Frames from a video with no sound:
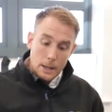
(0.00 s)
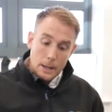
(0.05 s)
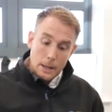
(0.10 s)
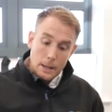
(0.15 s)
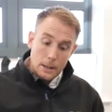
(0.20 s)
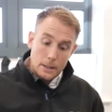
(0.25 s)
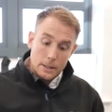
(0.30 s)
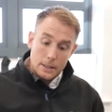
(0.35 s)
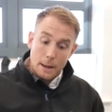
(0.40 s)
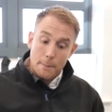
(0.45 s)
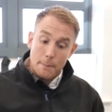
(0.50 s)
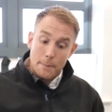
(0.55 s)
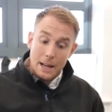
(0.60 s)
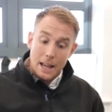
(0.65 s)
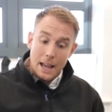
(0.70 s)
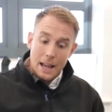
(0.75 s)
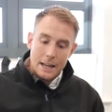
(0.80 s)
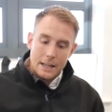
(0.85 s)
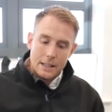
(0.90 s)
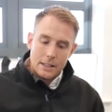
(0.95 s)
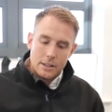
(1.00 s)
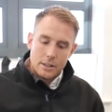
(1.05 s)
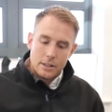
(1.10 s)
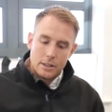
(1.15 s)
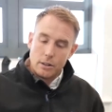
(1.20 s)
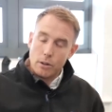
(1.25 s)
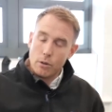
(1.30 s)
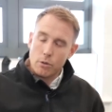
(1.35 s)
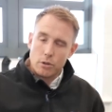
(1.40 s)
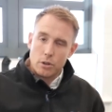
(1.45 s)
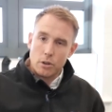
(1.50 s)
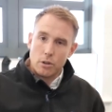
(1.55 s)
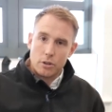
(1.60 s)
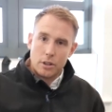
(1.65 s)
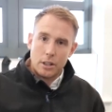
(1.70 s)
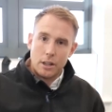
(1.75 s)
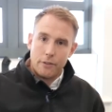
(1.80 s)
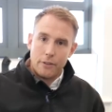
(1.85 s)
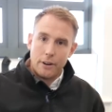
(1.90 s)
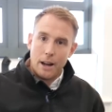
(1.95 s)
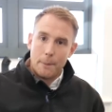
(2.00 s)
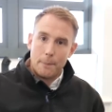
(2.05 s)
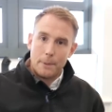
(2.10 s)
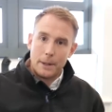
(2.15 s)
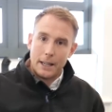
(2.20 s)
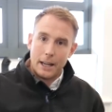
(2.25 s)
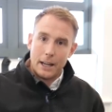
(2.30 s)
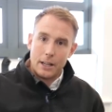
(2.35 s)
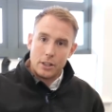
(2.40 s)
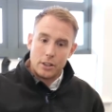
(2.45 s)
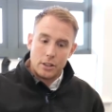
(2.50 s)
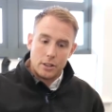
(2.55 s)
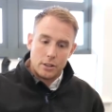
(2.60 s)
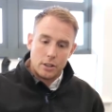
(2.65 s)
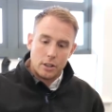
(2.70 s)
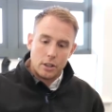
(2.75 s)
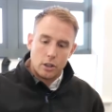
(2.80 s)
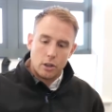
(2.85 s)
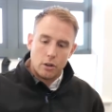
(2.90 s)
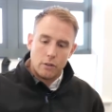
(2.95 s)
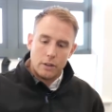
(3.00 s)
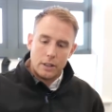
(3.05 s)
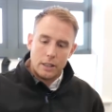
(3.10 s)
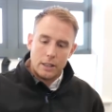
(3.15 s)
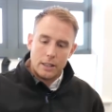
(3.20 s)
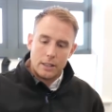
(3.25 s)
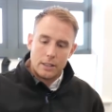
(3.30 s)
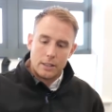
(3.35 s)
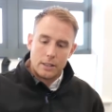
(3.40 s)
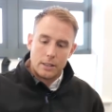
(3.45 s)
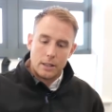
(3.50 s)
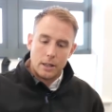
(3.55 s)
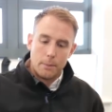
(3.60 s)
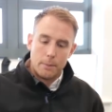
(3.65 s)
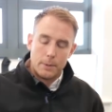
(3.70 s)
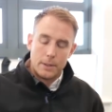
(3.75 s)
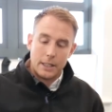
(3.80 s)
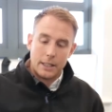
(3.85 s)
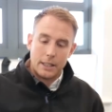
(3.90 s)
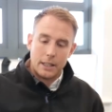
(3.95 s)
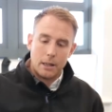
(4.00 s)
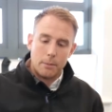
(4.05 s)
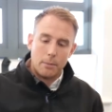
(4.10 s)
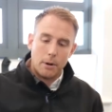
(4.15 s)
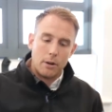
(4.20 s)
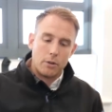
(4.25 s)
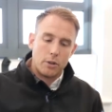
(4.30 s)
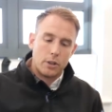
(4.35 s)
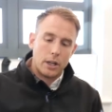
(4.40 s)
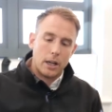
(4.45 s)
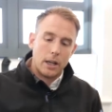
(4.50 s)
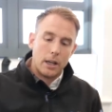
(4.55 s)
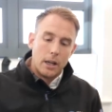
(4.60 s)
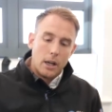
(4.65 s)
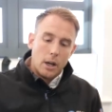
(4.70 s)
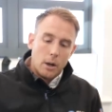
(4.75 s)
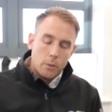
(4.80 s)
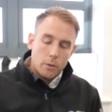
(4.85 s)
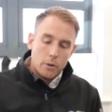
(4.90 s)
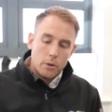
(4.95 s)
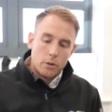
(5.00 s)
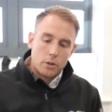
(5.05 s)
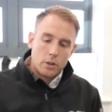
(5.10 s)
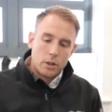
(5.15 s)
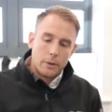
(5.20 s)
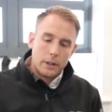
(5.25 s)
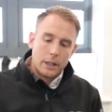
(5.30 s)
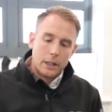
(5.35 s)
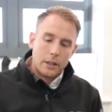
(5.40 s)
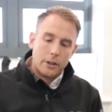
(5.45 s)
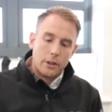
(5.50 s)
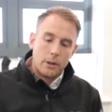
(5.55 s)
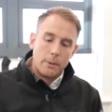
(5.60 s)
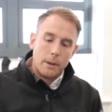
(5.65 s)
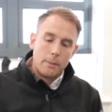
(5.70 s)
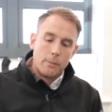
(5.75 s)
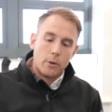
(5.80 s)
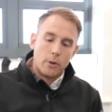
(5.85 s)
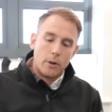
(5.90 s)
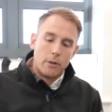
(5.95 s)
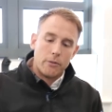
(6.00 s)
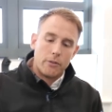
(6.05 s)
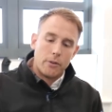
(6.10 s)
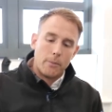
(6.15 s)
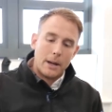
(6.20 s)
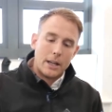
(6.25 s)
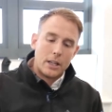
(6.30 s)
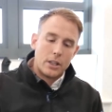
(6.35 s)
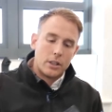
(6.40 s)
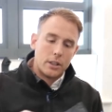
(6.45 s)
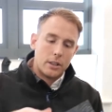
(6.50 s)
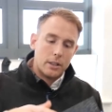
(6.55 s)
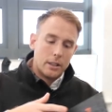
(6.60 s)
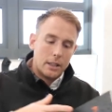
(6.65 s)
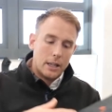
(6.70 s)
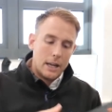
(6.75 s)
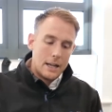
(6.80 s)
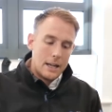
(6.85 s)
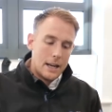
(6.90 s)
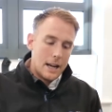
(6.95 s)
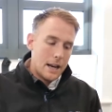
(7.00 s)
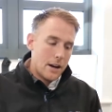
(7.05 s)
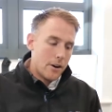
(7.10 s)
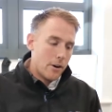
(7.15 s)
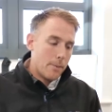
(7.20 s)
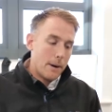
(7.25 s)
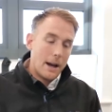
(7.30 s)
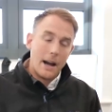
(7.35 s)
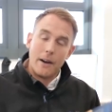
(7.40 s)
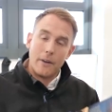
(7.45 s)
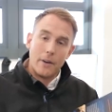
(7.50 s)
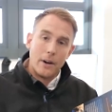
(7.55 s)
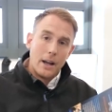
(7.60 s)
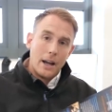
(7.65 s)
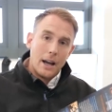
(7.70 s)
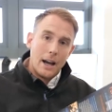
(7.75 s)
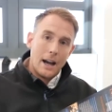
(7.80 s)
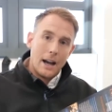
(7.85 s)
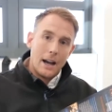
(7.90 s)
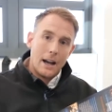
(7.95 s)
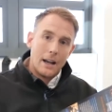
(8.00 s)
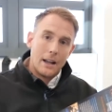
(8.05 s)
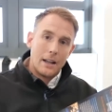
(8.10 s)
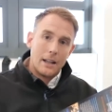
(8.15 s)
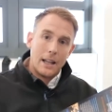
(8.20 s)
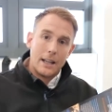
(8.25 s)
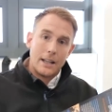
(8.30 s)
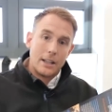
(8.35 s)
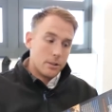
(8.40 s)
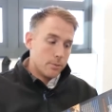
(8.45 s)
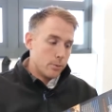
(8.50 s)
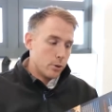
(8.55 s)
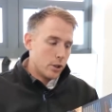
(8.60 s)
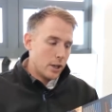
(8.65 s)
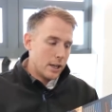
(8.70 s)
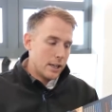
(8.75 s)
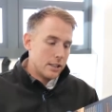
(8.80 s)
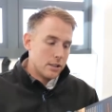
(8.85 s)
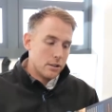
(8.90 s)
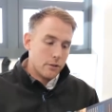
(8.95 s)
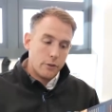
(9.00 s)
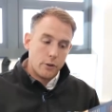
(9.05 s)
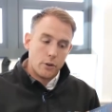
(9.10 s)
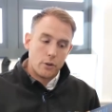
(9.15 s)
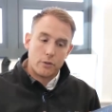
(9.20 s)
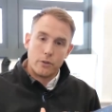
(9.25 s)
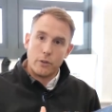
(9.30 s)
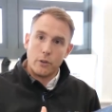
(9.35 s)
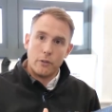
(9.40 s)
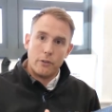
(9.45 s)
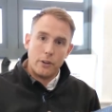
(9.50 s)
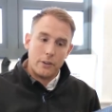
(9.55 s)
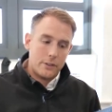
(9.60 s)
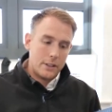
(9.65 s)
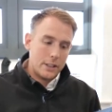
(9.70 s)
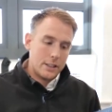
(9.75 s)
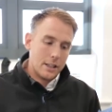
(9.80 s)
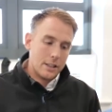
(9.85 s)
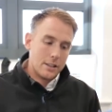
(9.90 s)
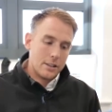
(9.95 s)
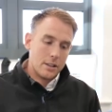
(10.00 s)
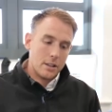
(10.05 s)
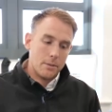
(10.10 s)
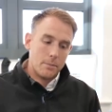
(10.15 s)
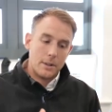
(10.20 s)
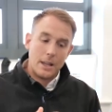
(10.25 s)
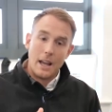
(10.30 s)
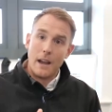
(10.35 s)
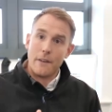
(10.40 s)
assembly aids, all sorts of different applications that are covered in this particular brochure. We'll also include a bit more information in here about our latest machines, the Forks 450 system, the